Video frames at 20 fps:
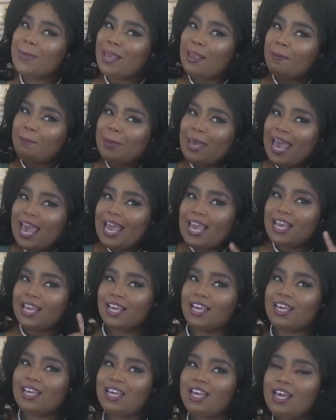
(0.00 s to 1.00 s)
Bang,
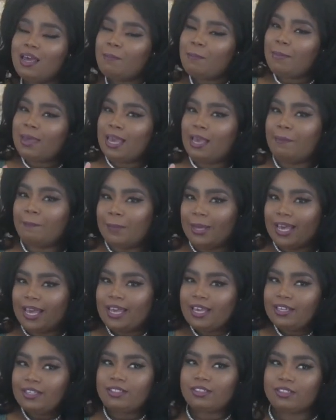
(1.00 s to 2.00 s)
bang, bang,
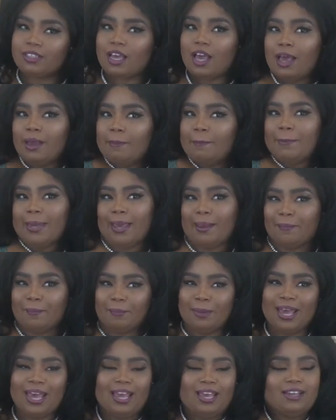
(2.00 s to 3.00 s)
bang,
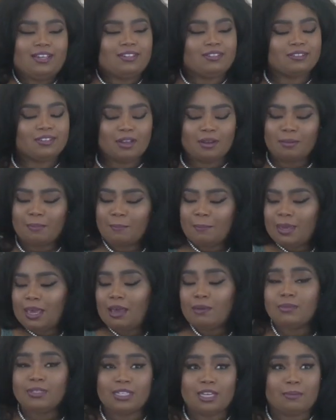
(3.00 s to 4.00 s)
bang, bang,
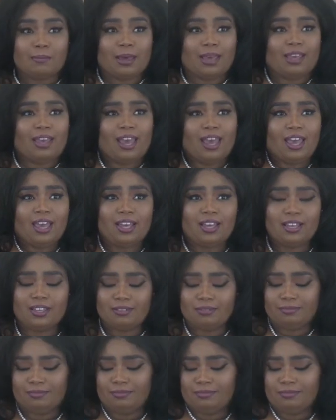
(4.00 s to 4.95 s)
bang. I'm gonna take my cake.